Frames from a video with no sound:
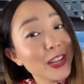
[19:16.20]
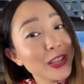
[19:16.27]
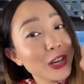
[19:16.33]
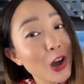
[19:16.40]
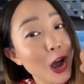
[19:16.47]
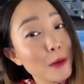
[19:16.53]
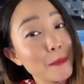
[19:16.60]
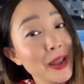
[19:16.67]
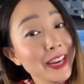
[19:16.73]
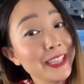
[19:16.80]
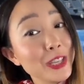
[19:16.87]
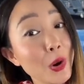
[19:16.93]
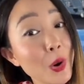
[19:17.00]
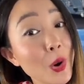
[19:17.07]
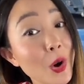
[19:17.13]
on the cockpit
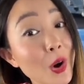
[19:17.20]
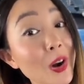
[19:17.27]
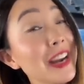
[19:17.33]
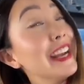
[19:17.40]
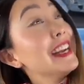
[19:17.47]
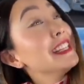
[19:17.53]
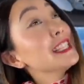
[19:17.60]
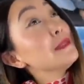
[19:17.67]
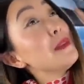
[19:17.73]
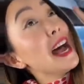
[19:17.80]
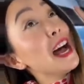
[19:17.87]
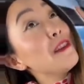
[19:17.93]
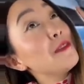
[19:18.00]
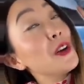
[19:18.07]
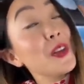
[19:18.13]
door,
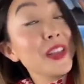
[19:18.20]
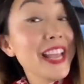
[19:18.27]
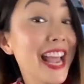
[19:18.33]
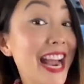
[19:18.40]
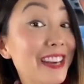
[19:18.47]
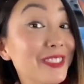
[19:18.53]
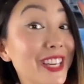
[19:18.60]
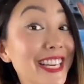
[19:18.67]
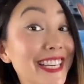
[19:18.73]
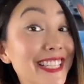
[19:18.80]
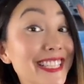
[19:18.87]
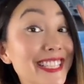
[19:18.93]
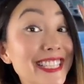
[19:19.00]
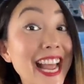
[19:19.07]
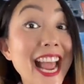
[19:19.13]
smile for the
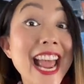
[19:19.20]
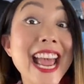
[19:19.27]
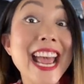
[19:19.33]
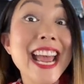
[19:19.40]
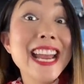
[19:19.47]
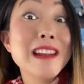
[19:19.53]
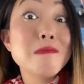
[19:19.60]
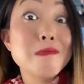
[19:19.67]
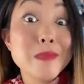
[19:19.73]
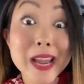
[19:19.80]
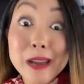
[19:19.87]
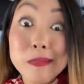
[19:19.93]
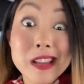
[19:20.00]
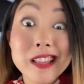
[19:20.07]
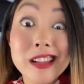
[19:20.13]
cameras, and
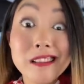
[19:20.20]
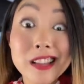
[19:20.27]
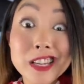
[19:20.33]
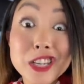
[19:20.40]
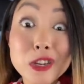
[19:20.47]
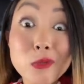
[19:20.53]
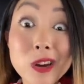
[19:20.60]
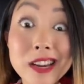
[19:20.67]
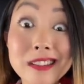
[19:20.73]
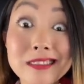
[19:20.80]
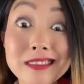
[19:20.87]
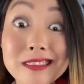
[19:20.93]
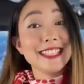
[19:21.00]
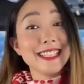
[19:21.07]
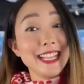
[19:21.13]
maybe they'll let you
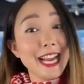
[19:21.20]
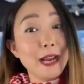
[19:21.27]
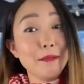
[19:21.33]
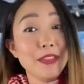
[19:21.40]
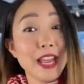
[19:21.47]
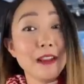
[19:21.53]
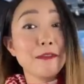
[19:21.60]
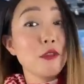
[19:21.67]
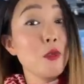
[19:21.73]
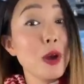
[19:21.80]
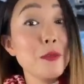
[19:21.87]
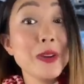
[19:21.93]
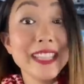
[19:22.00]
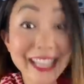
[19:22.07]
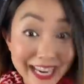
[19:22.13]
in. Same thing for when
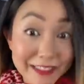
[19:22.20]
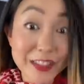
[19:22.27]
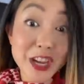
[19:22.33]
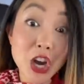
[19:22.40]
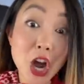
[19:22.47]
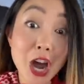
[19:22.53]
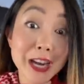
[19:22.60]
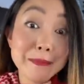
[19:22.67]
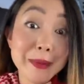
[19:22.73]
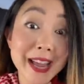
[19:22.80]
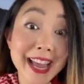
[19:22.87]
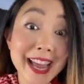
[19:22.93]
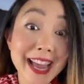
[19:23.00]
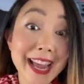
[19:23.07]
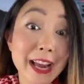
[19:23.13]
we leave the
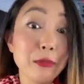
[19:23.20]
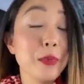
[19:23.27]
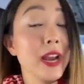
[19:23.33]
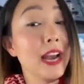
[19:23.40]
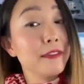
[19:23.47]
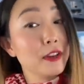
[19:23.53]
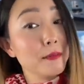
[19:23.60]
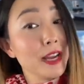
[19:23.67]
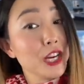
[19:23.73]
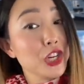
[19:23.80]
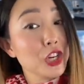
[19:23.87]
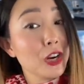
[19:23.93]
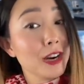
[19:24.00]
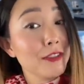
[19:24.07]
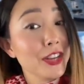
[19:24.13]
cockpit. We have to make
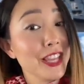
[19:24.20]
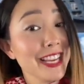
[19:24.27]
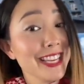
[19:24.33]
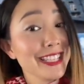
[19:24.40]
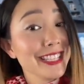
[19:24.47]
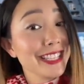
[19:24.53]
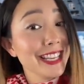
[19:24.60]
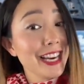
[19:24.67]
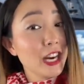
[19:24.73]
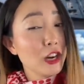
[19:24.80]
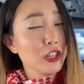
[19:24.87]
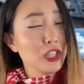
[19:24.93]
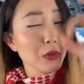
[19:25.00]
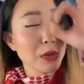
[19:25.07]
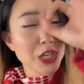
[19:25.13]
sure everything is clear.
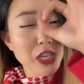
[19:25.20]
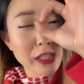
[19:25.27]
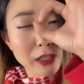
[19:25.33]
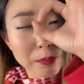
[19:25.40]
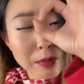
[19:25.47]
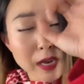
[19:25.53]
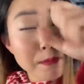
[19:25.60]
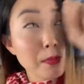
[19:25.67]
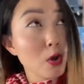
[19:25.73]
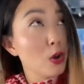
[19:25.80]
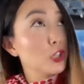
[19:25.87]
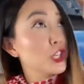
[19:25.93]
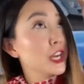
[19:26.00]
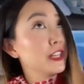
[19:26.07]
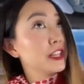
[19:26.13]
So we check the people,
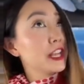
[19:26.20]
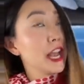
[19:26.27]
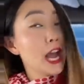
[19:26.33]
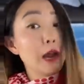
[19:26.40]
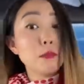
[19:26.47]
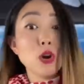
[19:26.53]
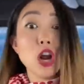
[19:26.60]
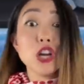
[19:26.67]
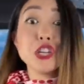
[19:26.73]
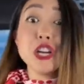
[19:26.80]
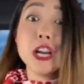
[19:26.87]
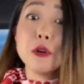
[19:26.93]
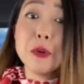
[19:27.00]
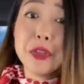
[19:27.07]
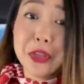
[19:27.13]
check the camera,
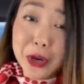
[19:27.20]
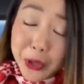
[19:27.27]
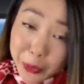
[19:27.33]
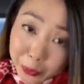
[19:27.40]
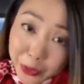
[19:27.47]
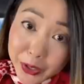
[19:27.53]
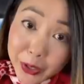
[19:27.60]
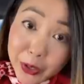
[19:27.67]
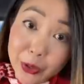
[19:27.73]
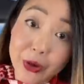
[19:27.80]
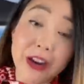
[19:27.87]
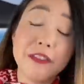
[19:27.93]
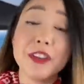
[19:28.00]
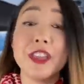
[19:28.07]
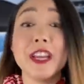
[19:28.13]
check with the crew.
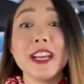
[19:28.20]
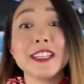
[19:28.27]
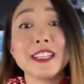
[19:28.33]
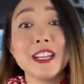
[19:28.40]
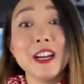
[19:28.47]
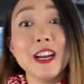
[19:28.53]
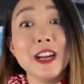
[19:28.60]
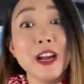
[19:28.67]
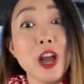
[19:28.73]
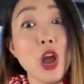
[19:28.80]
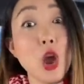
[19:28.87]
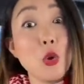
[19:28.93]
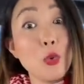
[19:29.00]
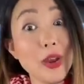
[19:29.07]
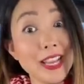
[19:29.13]
Everything is good.
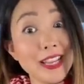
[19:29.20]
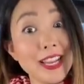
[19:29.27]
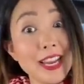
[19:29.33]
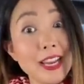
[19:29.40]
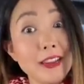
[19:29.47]
We leave.